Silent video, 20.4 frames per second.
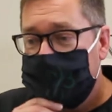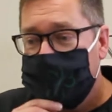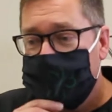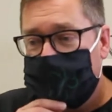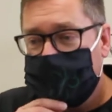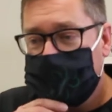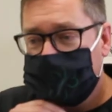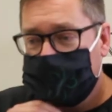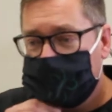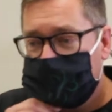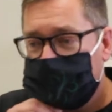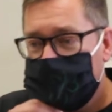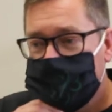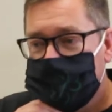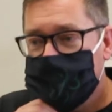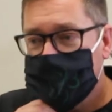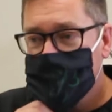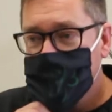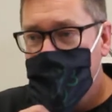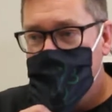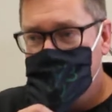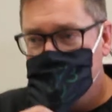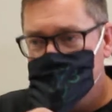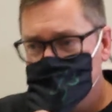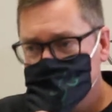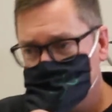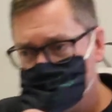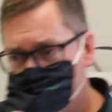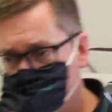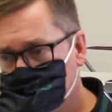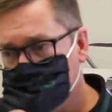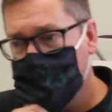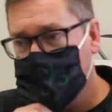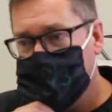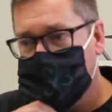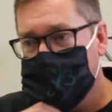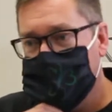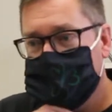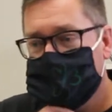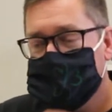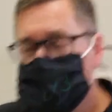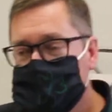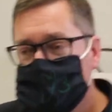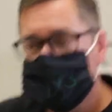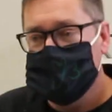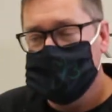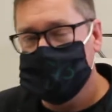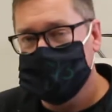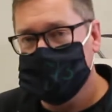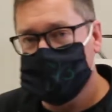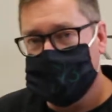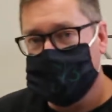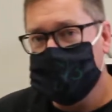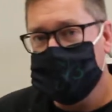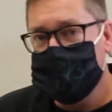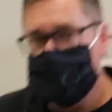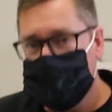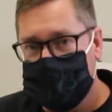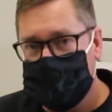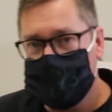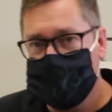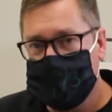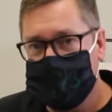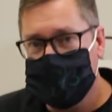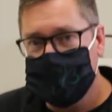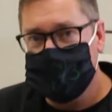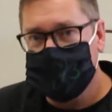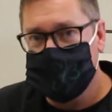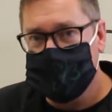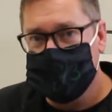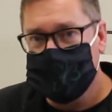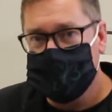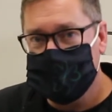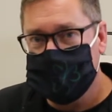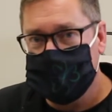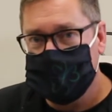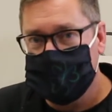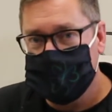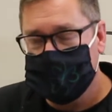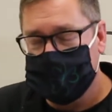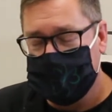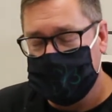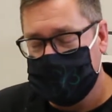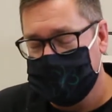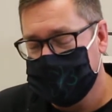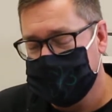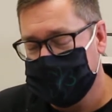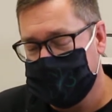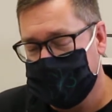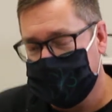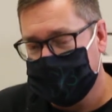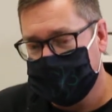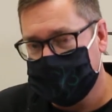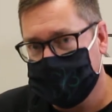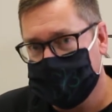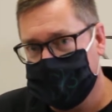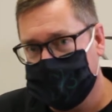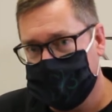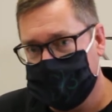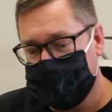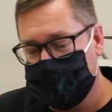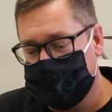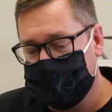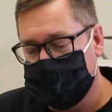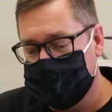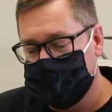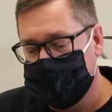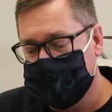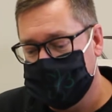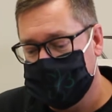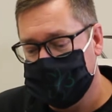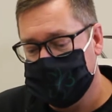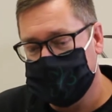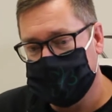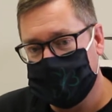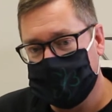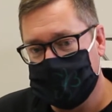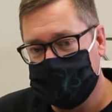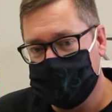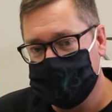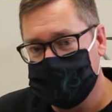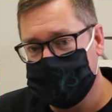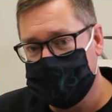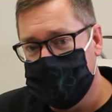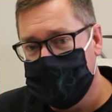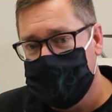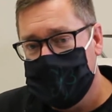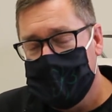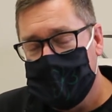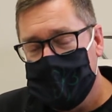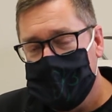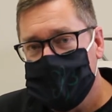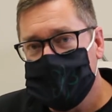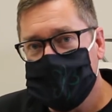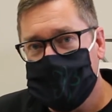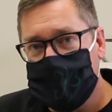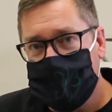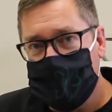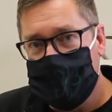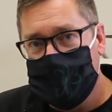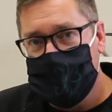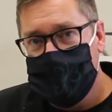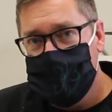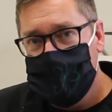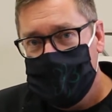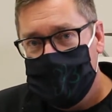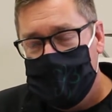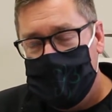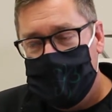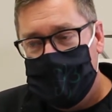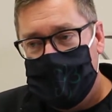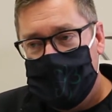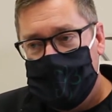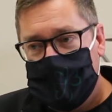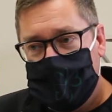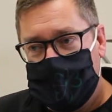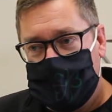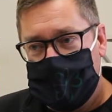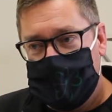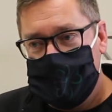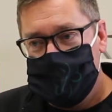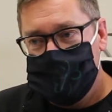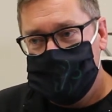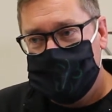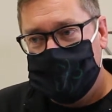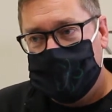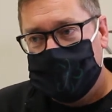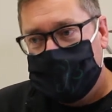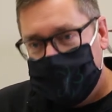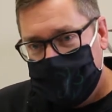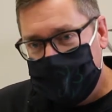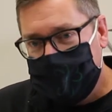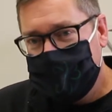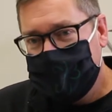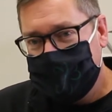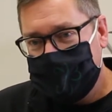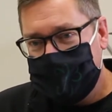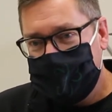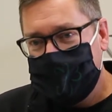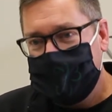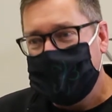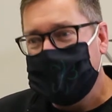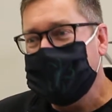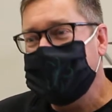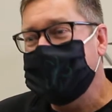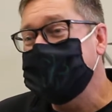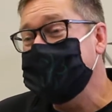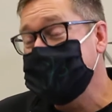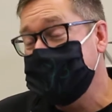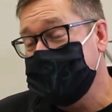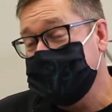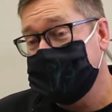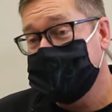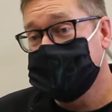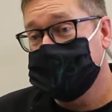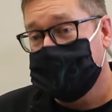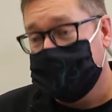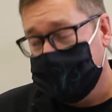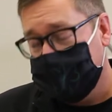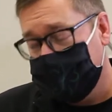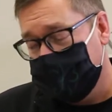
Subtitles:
a club that's built around the spring competitions, as Comstock discussed. So really, it gets